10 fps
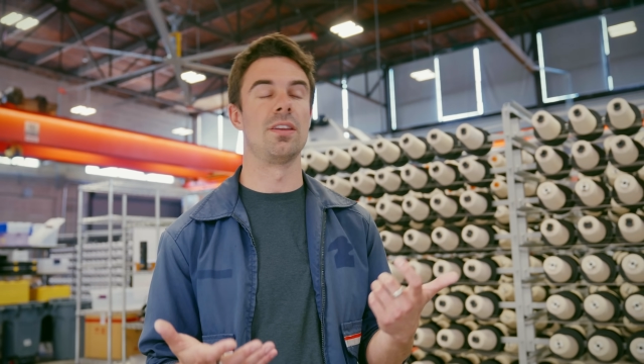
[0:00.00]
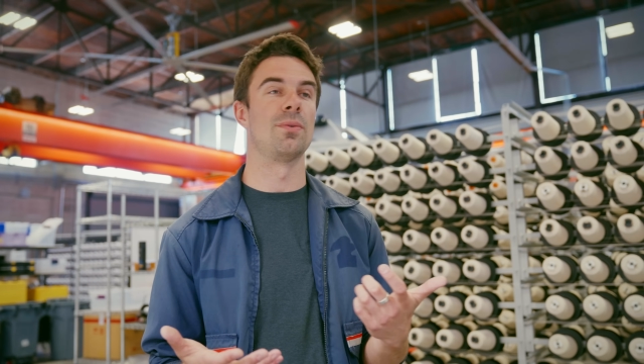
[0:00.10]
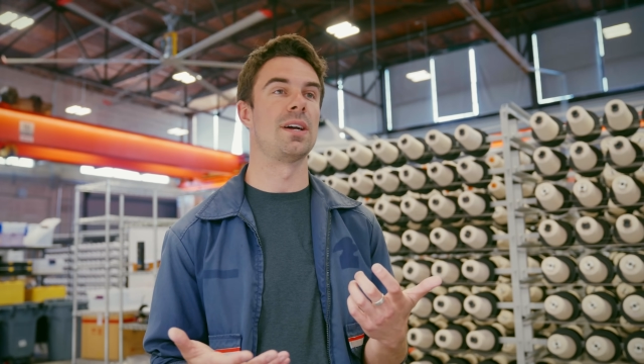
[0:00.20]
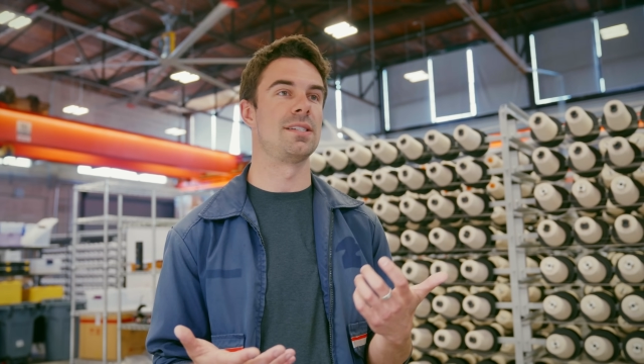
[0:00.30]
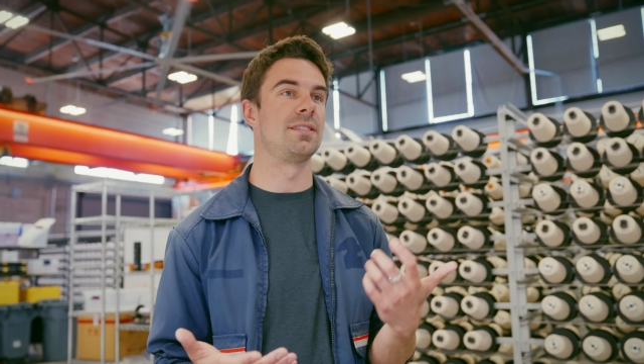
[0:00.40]

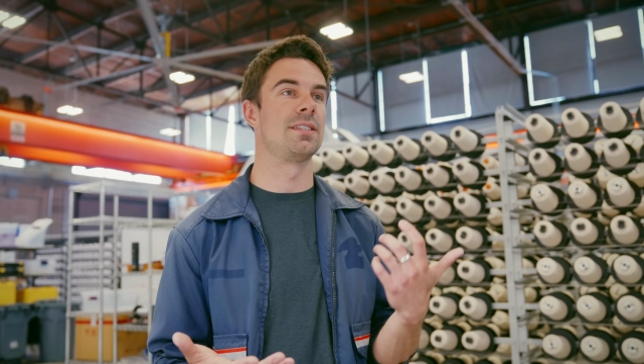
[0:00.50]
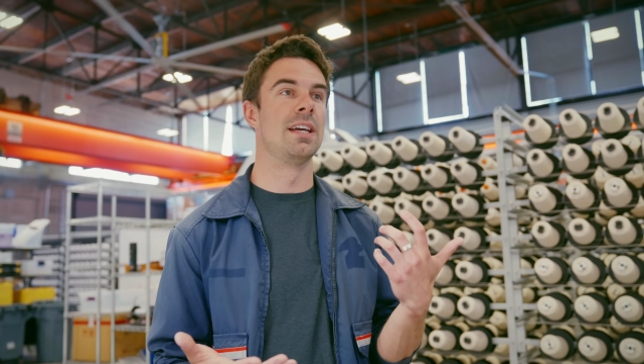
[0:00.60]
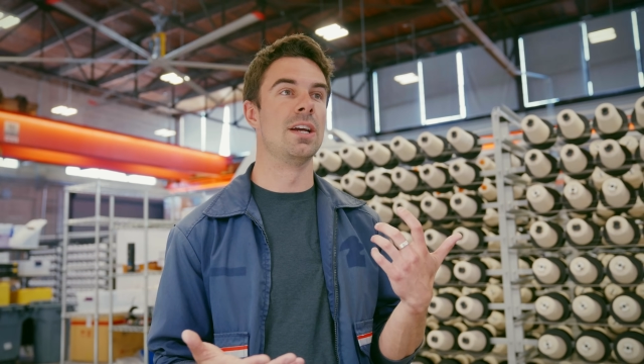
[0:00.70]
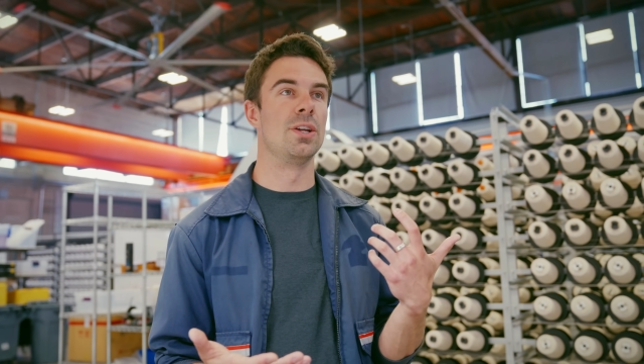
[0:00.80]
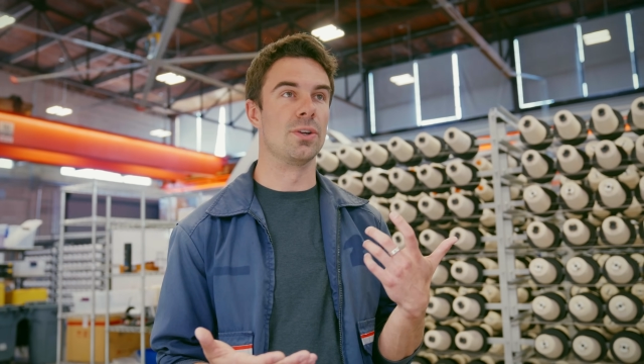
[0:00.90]
Otherwise,
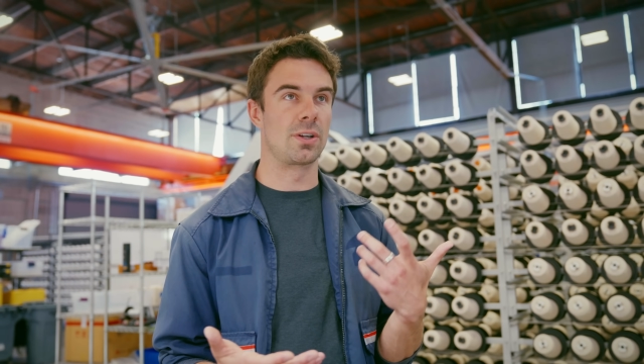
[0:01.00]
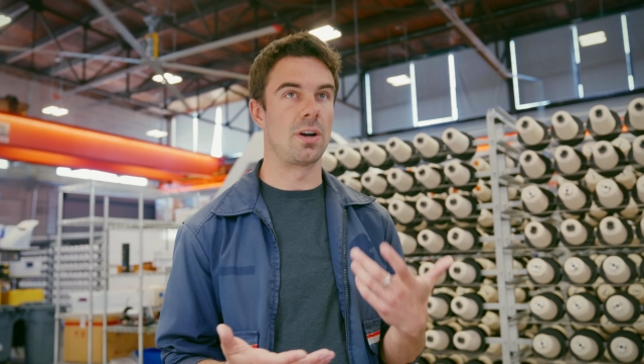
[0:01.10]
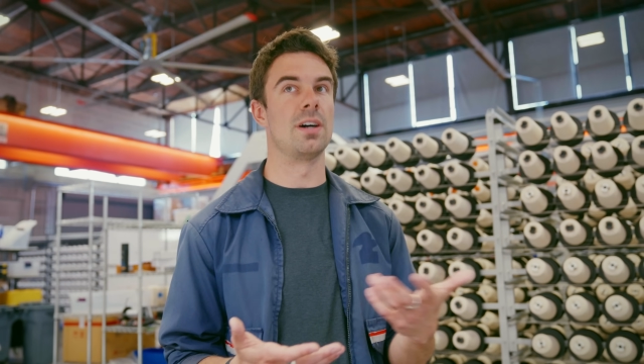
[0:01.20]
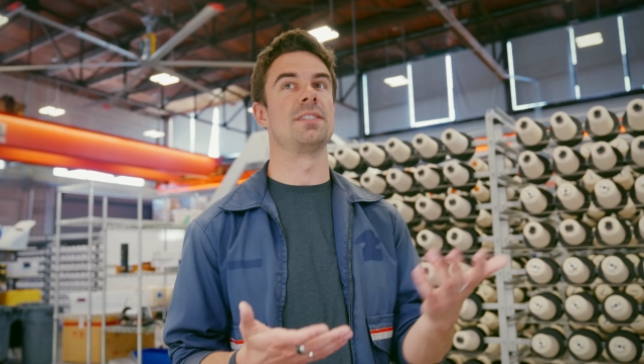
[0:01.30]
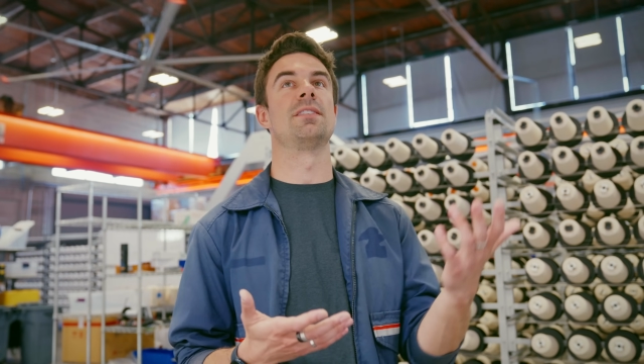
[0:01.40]
you're
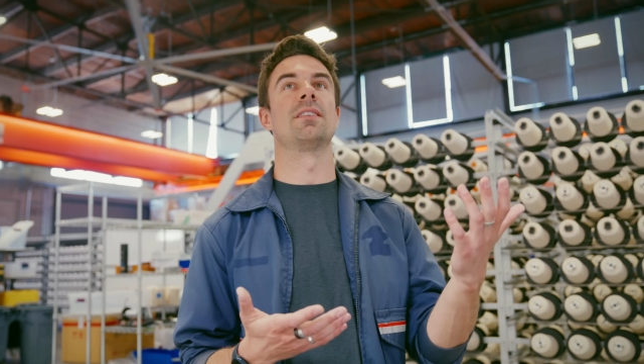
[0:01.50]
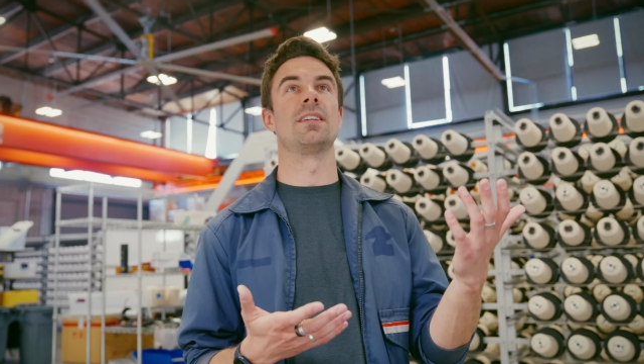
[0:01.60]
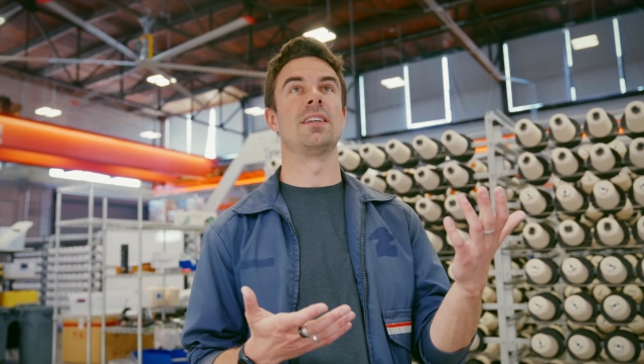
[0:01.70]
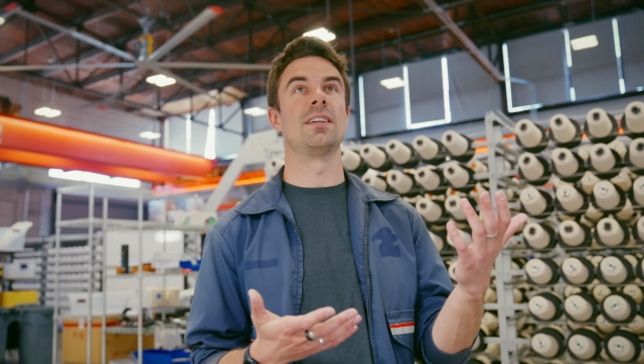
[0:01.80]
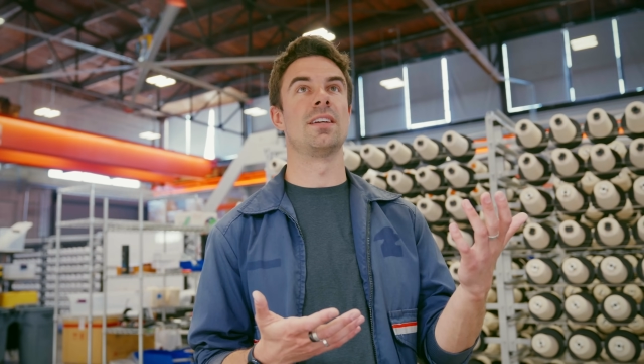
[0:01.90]

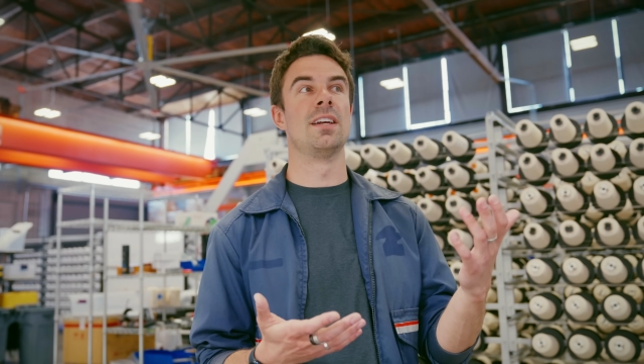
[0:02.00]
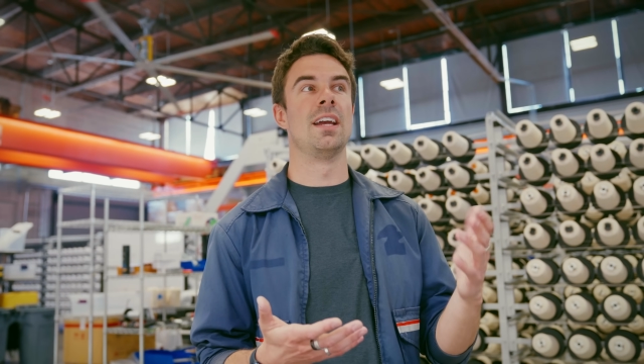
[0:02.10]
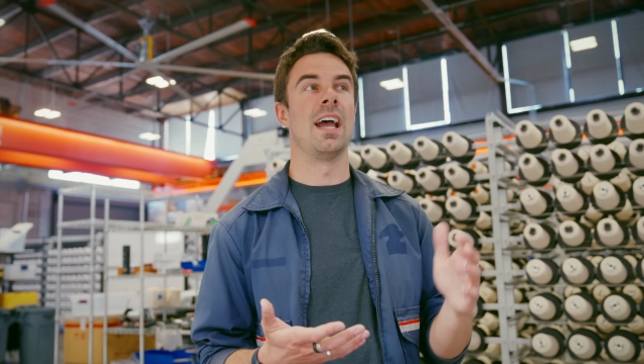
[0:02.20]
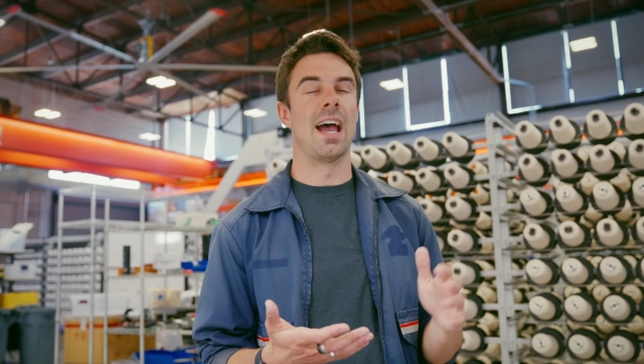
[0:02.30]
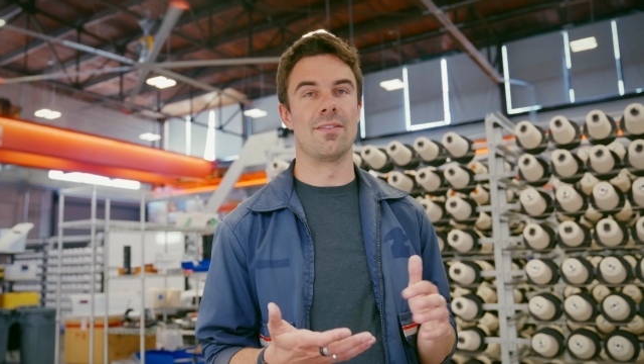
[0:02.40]
constantly
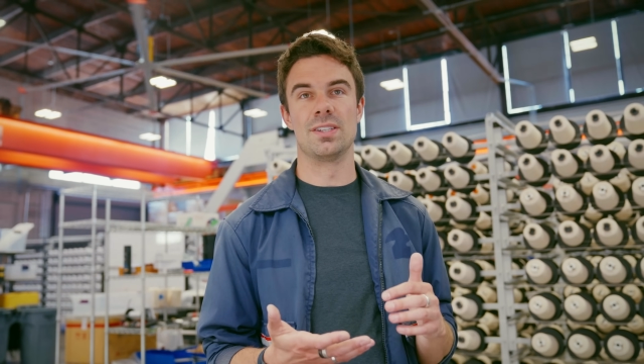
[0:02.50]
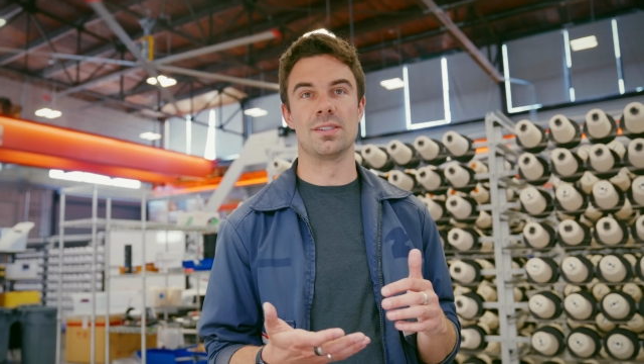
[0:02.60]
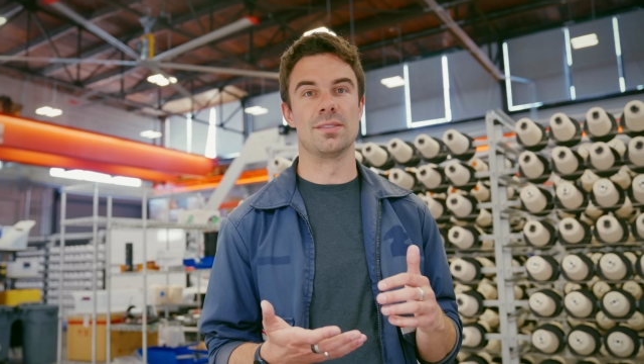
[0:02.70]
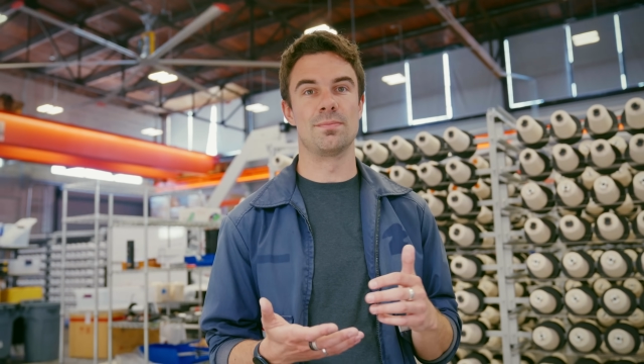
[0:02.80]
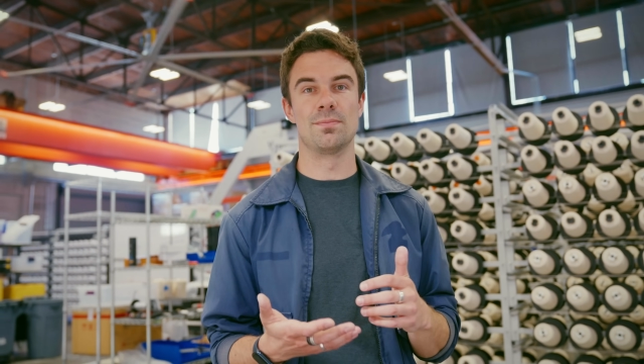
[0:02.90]
having
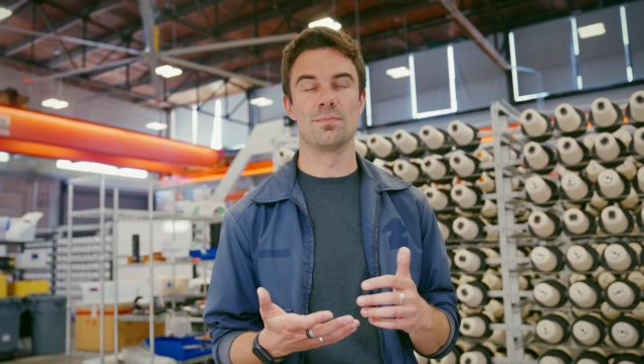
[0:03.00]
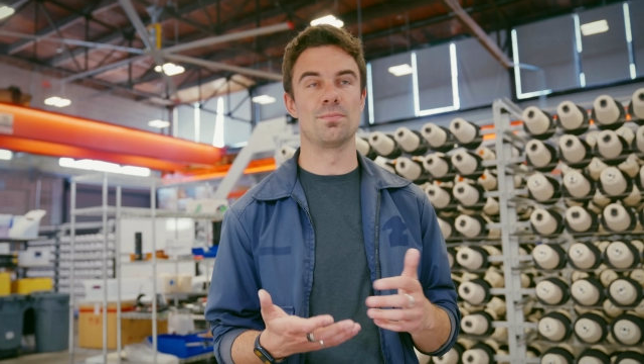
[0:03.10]
to